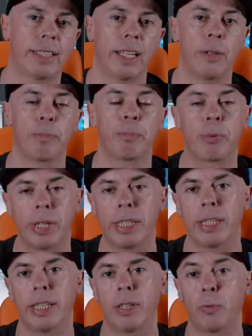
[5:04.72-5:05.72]
that I'm
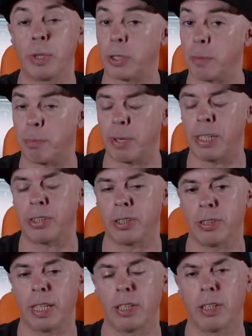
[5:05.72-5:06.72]
bringing with
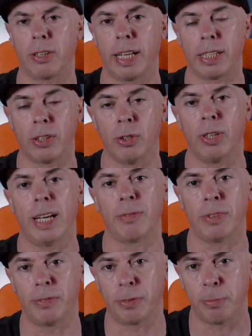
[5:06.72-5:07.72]
compression a lot of like low
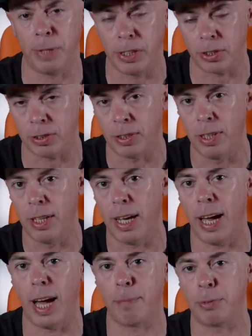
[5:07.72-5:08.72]
level information
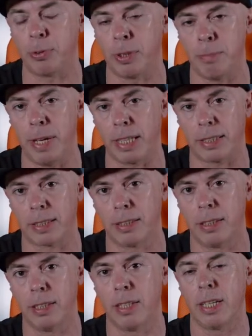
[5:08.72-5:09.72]
up to the mix,
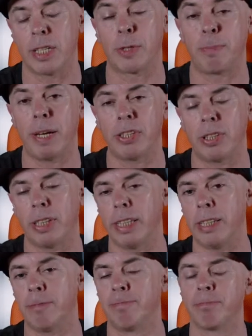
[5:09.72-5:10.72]

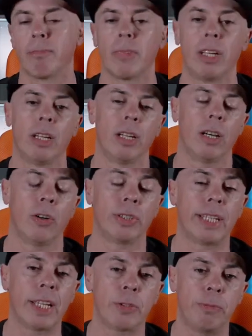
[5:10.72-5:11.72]
especially on
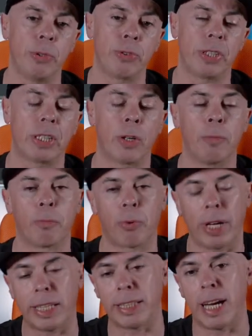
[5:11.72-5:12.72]
dance music, on
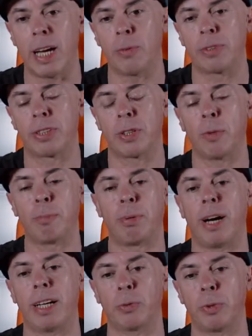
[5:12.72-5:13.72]
breakdowns, on
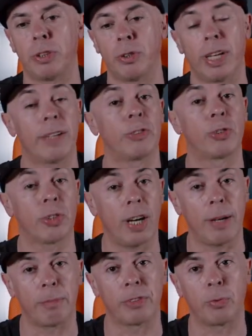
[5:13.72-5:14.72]
part where we don't have
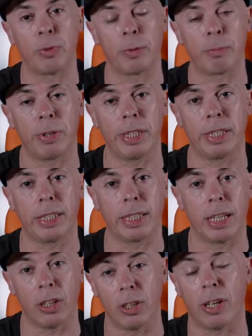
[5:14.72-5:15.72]
drums. We're bringing
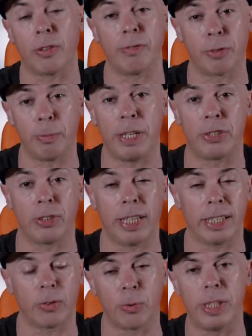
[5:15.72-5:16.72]
a lot of information
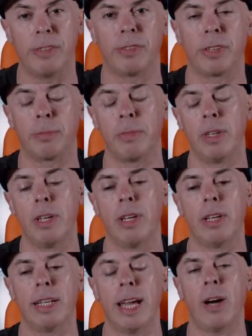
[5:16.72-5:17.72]
like reverb.
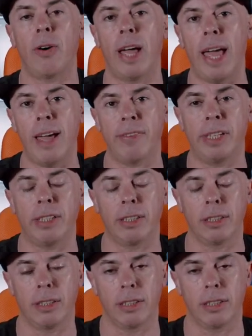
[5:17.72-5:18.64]
Now, having